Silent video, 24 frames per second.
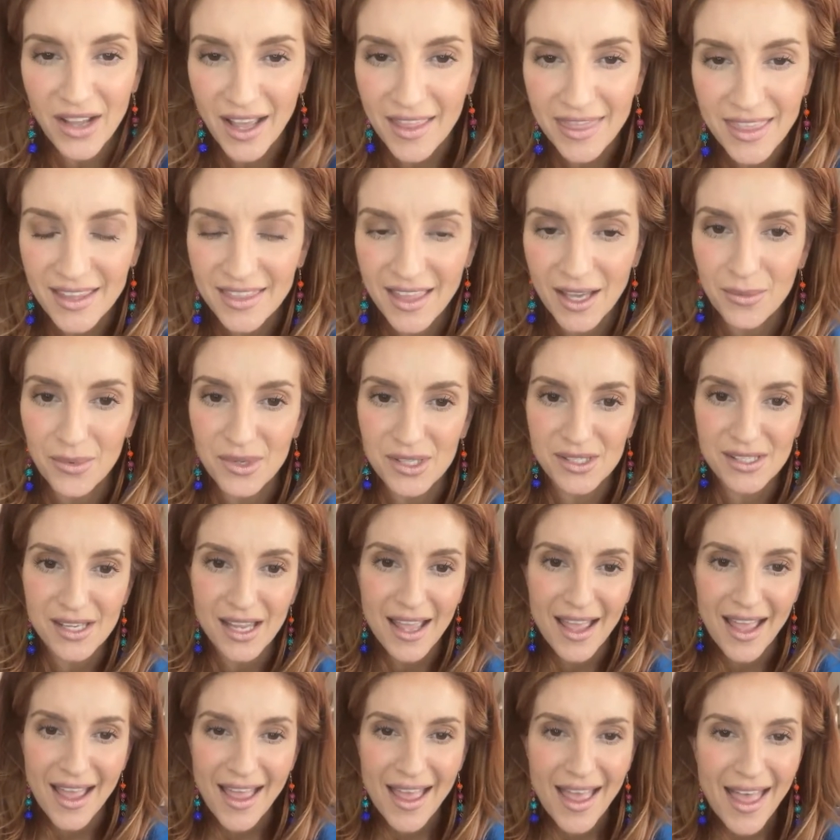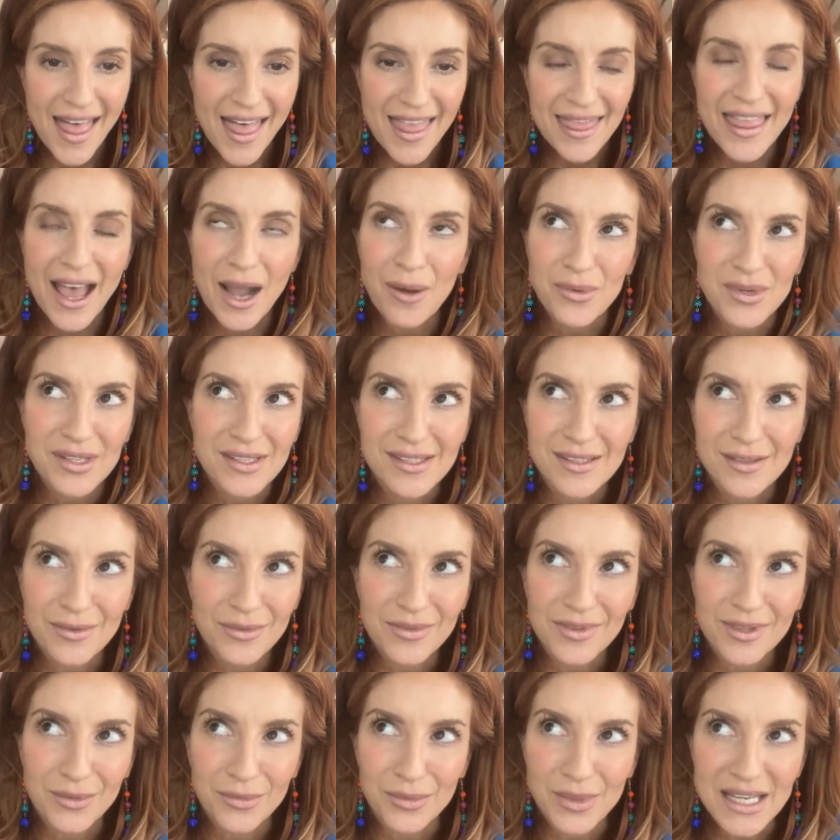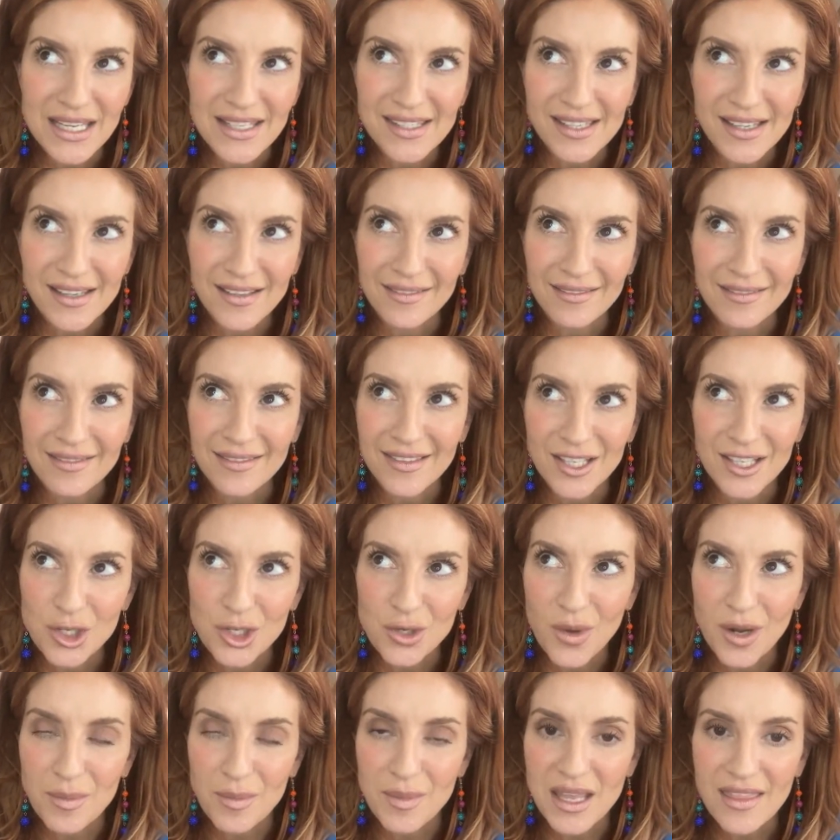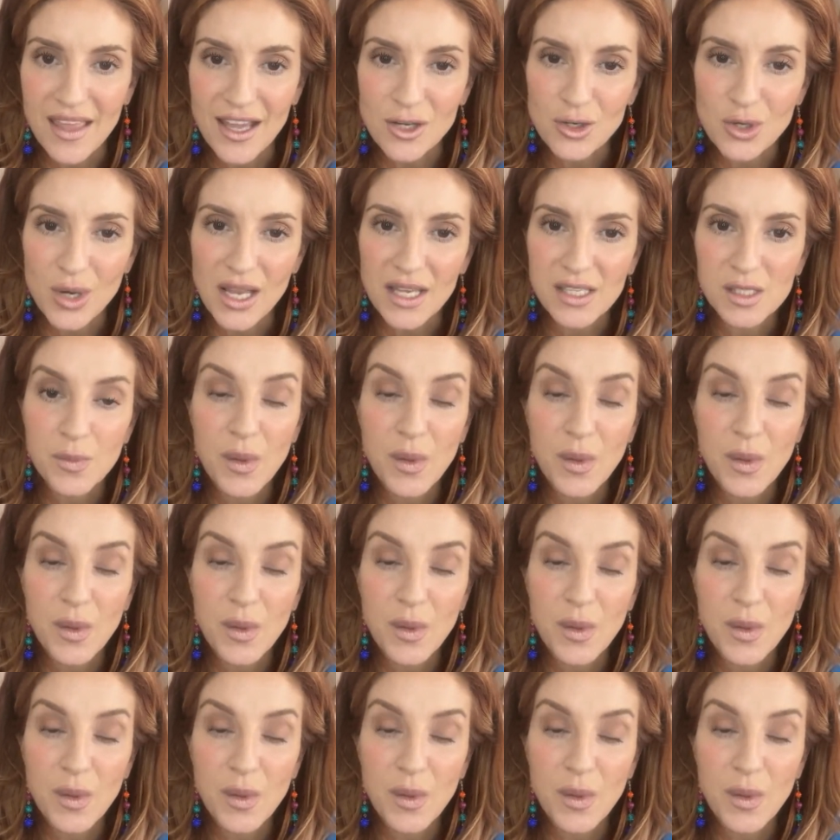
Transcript: I think that was the reason that she wanted me in that dress.